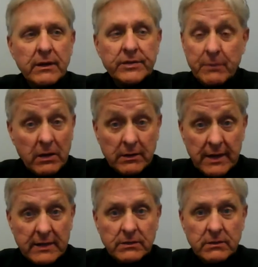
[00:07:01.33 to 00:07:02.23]
small
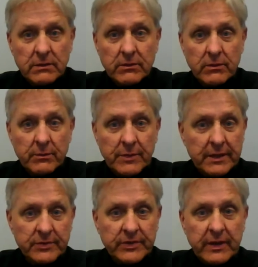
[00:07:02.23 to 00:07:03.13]
landlord or a
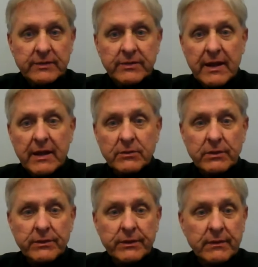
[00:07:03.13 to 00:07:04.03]
medium-sized
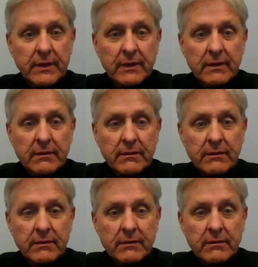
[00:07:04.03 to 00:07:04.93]
landlord,
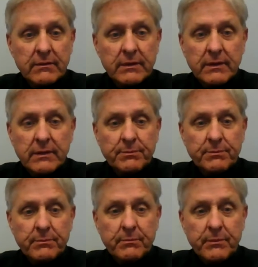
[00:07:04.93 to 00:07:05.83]
their
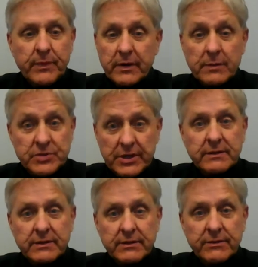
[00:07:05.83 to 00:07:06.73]

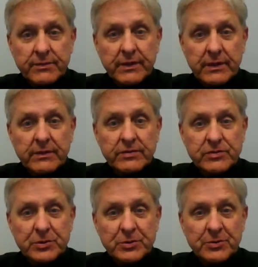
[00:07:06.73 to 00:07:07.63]
objective is
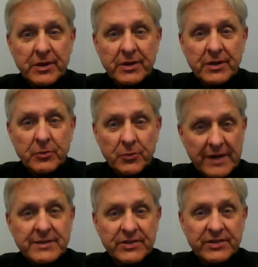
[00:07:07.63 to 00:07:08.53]
to
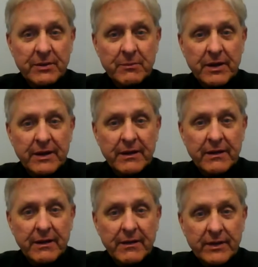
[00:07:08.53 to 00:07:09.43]
rent to somebody
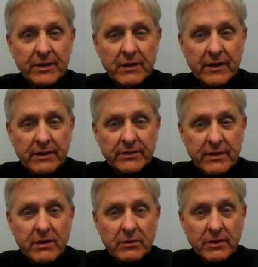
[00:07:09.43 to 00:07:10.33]
that is
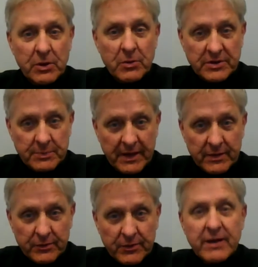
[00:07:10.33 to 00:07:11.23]
not only going to pay
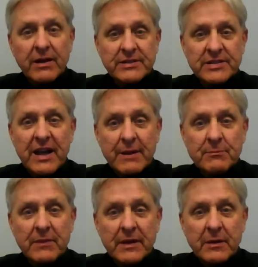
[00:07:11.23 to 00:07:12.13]
their rent on
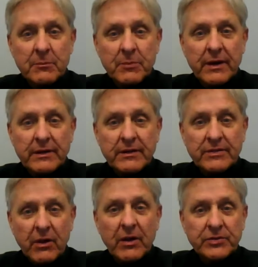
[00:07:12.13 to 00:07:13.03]
time, but is
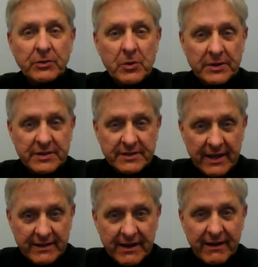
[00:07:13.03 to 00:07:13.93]
also going to
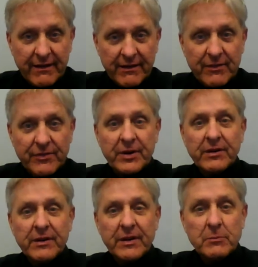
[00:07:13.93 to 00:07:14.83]
take care of
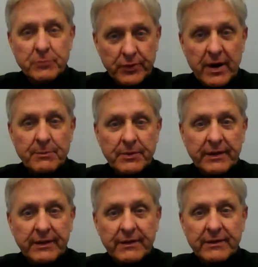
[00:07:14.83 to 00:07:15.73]
their
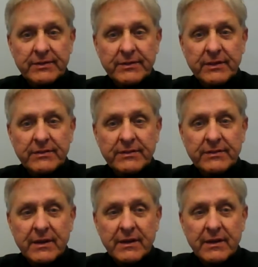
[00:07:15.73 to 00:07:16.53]
property. It's